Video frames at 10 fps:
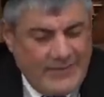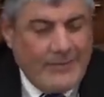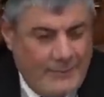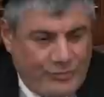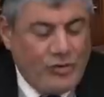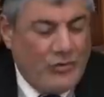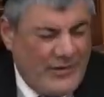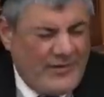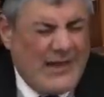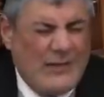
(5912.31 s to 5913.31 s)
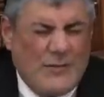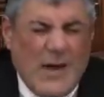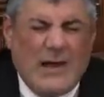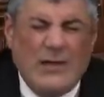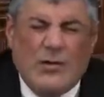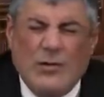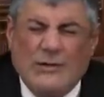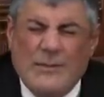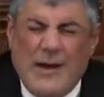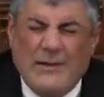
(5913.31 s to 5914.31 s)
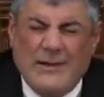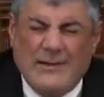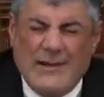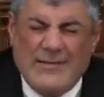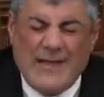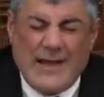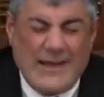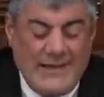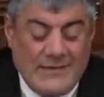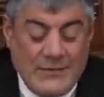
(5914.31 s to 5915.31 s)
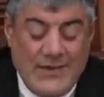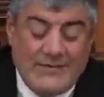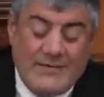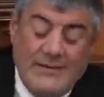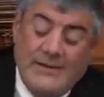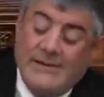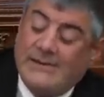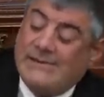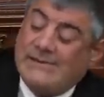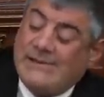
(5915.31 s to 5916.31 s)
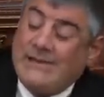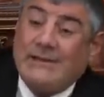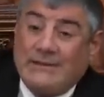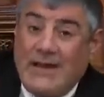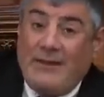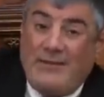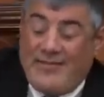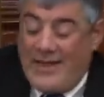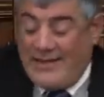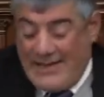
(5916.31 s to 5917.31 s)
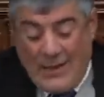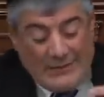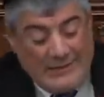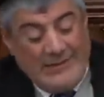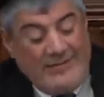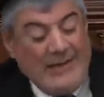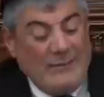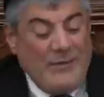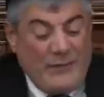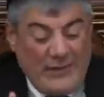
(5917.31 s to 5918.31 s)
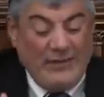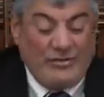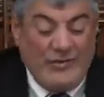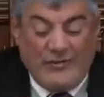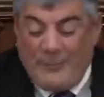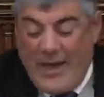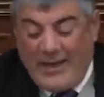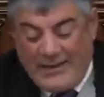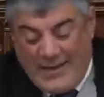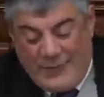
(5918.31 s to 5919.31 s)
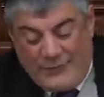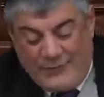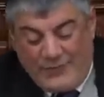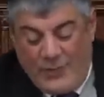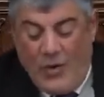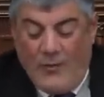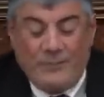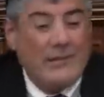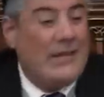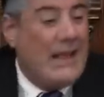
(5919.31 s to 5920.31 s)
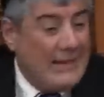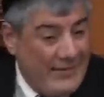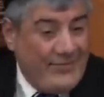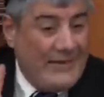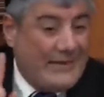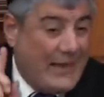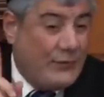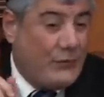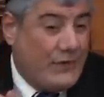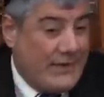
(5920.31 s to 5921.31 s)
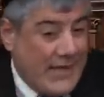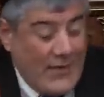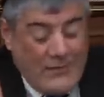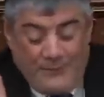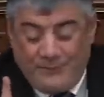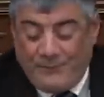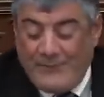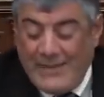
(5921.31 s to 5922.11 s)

There's, I'm sure there's a lot of machlokot about it. Let's not get into it. Time is running out. At least let me finish this paragraph. So, listen carefully now.